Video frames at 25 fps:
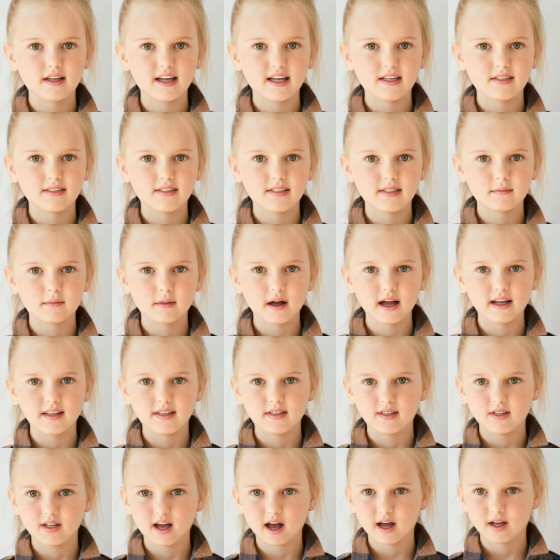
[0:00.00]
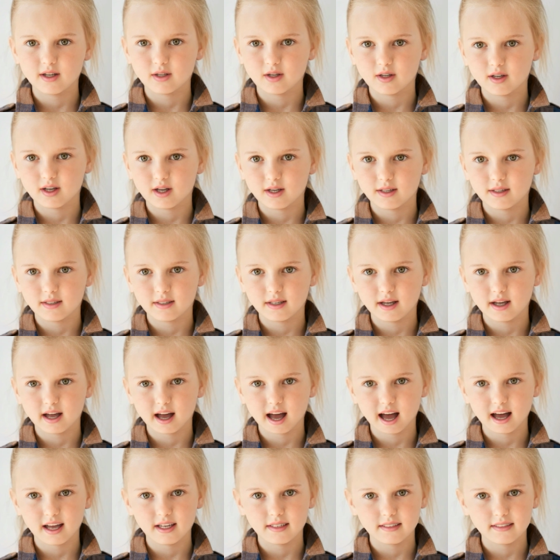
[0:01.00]
In Spanish cultures,
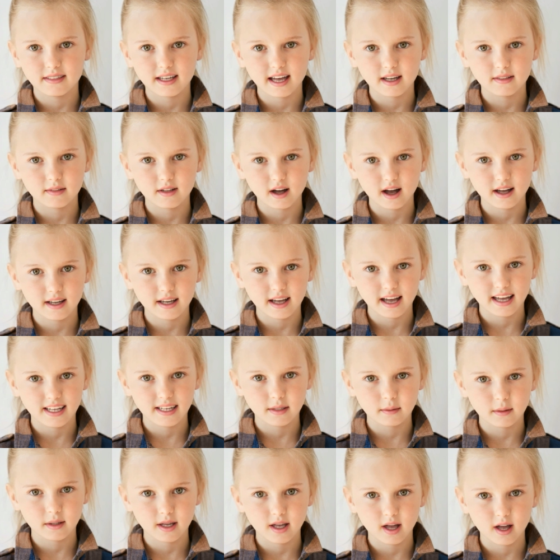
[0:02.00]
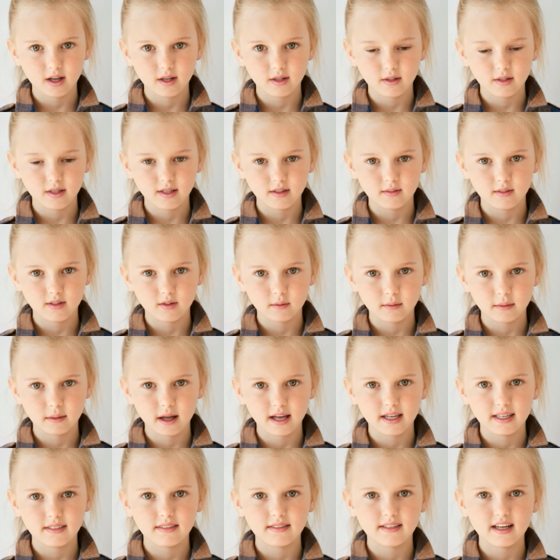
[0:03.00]
Estevan has been used for
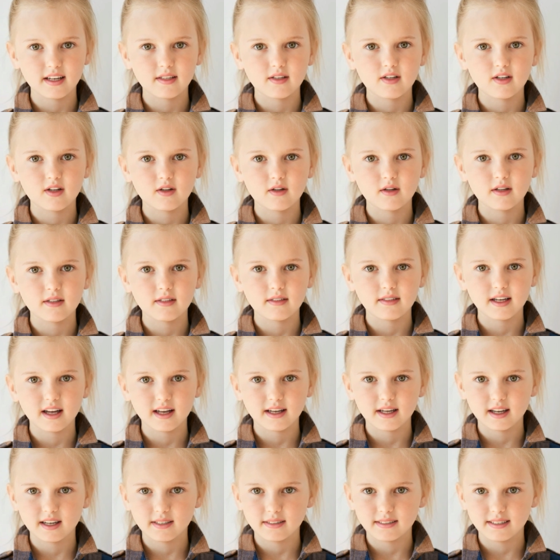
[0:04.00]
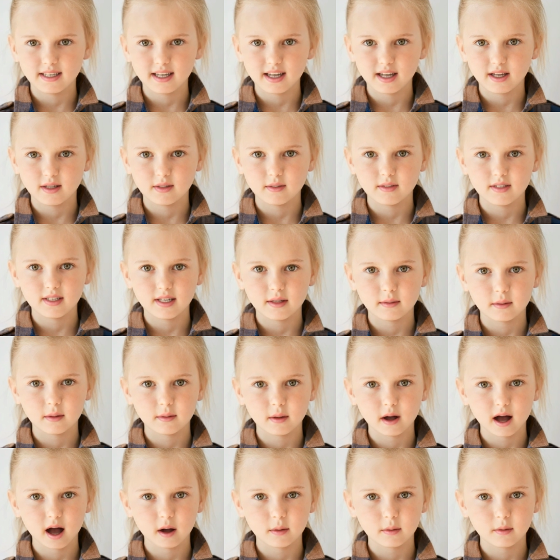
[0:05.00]
many centuries and continues to be
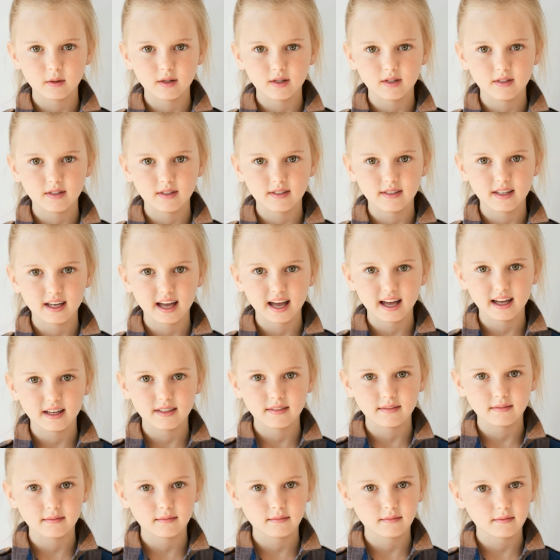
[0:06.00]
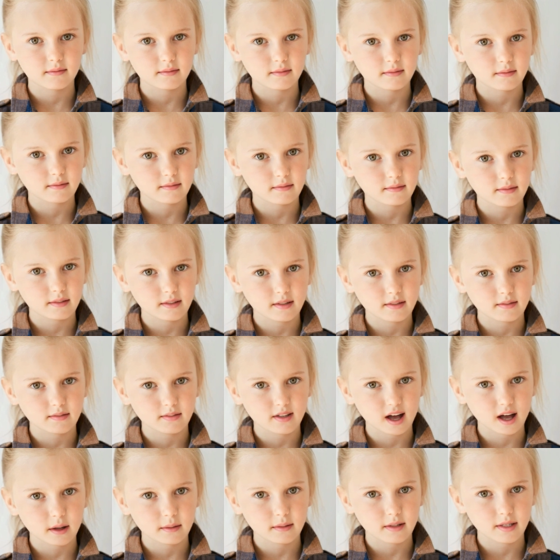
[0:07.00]
popular today.
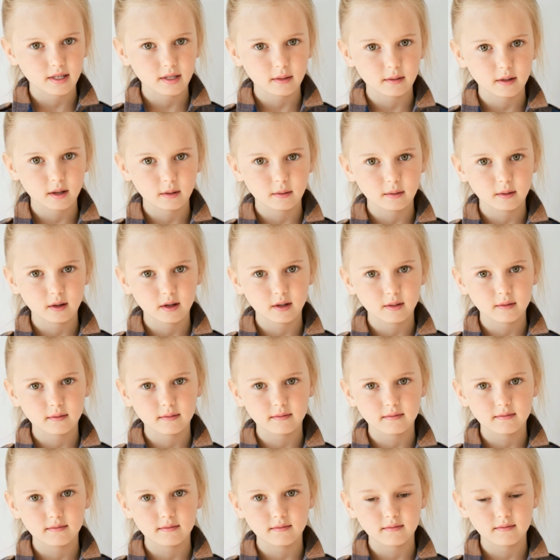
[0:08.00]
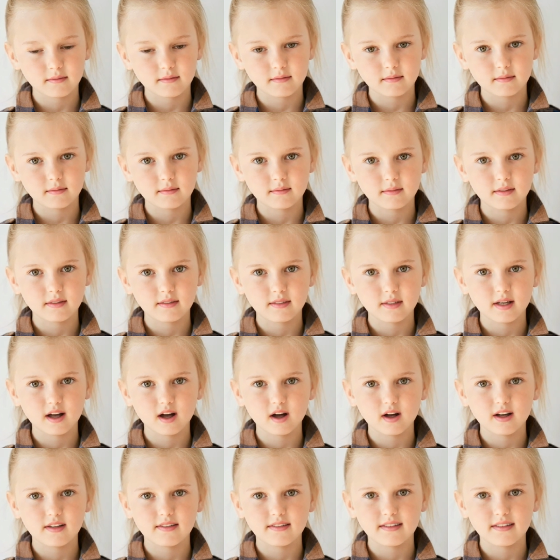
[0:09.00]
Famous people There are